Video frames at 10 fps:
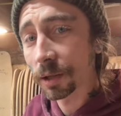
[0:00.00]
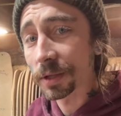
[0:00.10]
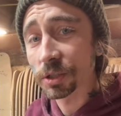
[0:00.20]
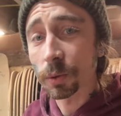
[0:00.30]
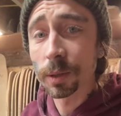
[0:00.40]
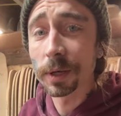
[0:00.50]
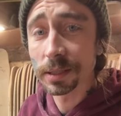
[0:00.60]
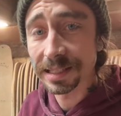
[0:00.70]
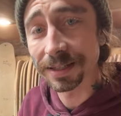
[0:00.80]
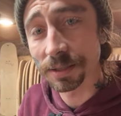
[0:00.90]
That's 20
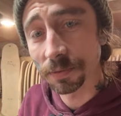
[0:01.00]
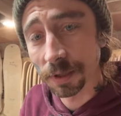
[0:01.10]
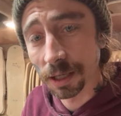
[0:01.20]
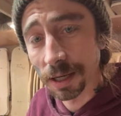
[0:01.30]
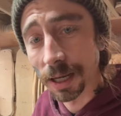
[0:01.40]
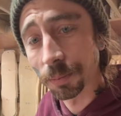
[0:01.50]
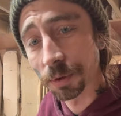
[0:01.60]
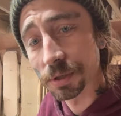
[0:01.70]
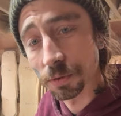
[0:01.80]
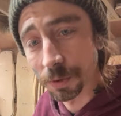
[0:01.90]
minutes east of
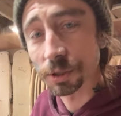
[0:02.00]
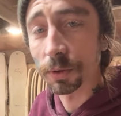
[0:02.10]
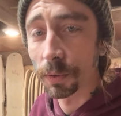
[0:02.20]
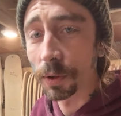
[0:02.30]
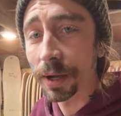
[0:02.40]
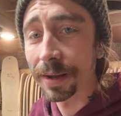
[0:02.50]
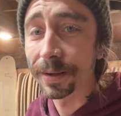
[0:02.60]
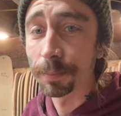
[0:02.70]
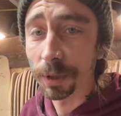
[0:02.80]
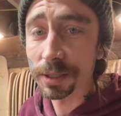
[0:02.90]
Indianapolis, originally located
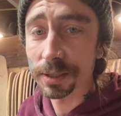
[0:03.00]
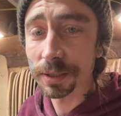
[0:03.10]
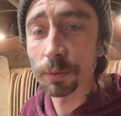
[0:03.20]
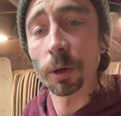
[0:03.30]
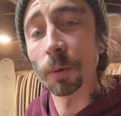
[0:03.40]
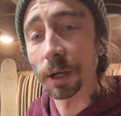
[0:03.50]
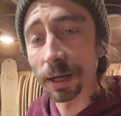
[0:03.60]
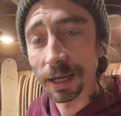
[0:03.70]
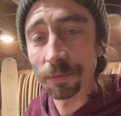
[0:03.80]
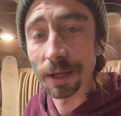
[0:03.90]
in Muncie, where we're going to
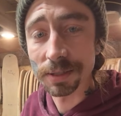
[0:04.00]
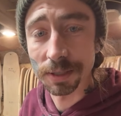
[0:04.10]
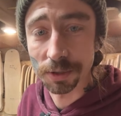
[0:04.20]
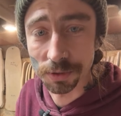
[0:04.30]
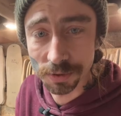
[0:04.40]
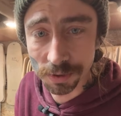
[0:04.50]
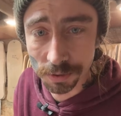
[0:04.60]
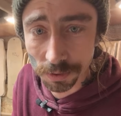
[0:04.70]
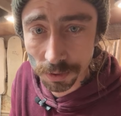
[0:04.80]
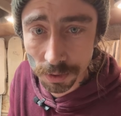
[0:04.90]
have that session soon.
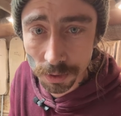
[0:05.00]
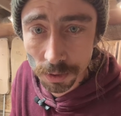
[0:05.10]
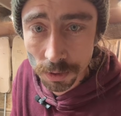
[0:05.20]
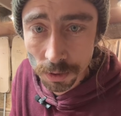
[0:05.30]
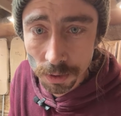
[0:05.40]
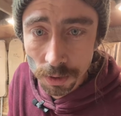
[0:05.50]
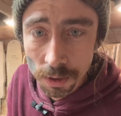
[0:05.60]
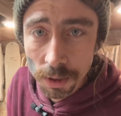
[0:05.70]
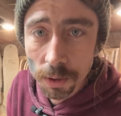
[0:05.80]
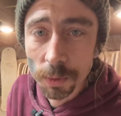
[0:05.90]

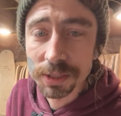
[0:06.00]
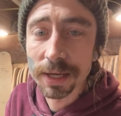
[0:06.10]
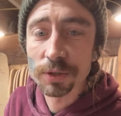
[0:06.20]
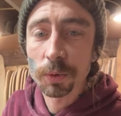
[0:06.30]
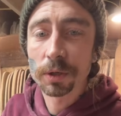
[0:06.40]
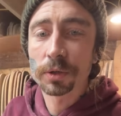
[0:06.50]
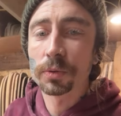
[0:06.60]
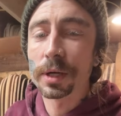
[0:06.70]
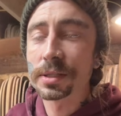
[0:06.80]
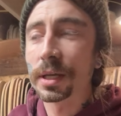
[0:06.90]
What size wheel
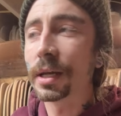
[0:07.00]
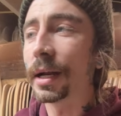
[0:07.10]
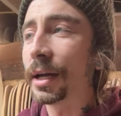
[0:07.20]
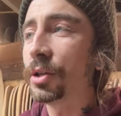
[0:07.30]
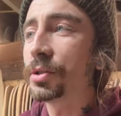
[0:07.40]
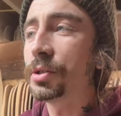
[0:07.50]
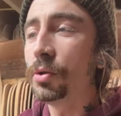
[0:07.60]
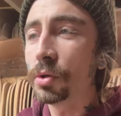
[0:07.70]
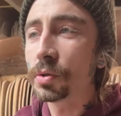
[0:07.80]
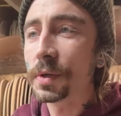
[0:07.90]
do I skate? I
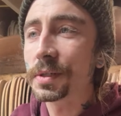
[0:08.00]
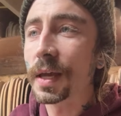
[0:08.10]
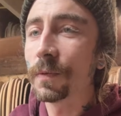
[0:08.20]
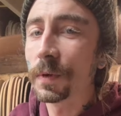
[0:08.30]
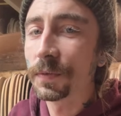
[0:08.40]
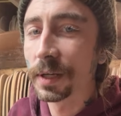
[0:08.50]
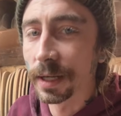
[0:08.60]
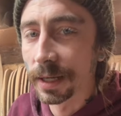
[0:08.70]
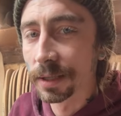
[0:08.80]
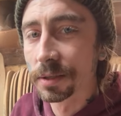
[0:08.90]
usually skate
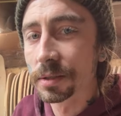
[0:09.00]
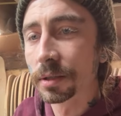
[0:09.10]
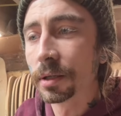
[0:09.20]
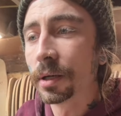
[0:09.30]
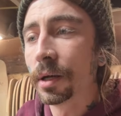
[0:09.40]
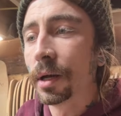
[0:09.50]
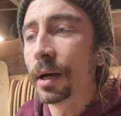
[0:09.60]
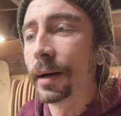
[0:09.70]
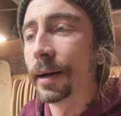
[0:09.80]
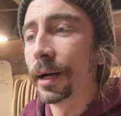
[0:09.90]
59s.
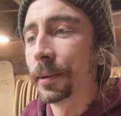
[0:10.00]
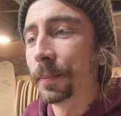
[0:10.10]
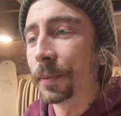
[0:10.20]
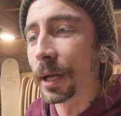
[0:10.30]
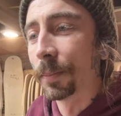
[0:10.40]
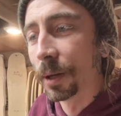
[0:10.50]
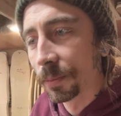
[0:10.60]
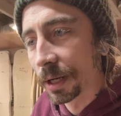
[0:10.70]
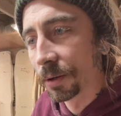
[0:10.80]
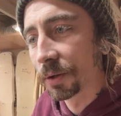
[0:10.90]
I bumped
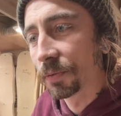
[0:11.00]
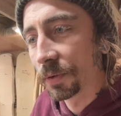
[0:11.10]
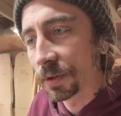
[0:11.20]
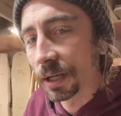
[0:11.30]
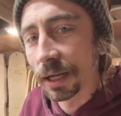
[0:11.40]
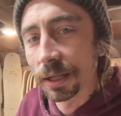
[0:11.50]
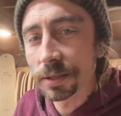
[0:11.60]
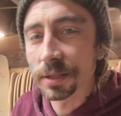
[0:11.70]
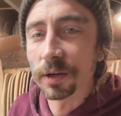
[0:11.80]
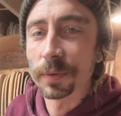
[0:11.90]
down to
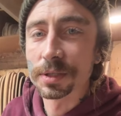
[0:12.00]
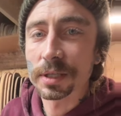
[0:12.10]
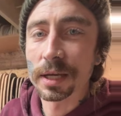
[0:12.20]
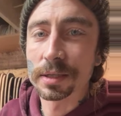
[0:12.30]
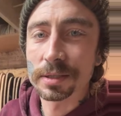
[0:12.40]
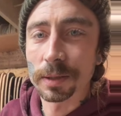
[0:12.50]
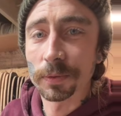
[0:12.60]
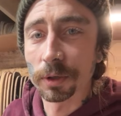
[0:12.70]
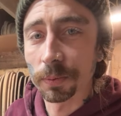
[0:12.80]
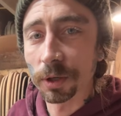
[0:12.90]
58s, and I've been skating some
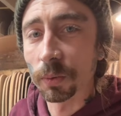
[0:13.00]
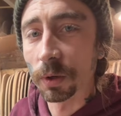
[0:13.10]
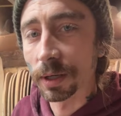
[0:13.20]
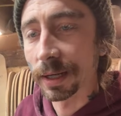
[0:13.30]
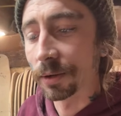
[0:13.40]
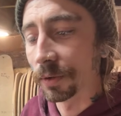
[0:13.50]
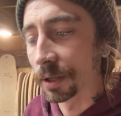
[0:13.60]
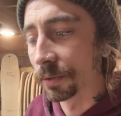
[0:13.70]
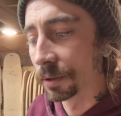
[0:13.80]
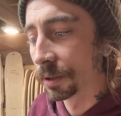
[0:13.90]
that are pretty worn down
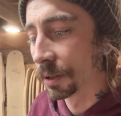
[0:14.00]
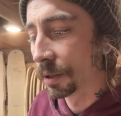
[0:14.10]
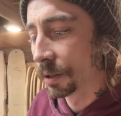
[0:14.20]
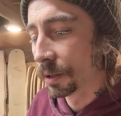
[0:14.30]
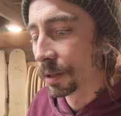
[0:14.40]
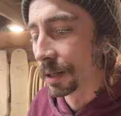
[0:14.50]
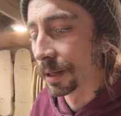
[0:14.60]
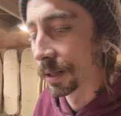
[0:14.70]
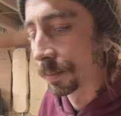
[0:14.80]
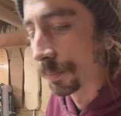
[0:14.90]
lately.
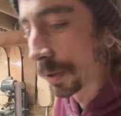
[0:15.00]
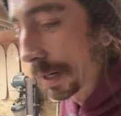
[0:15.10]
But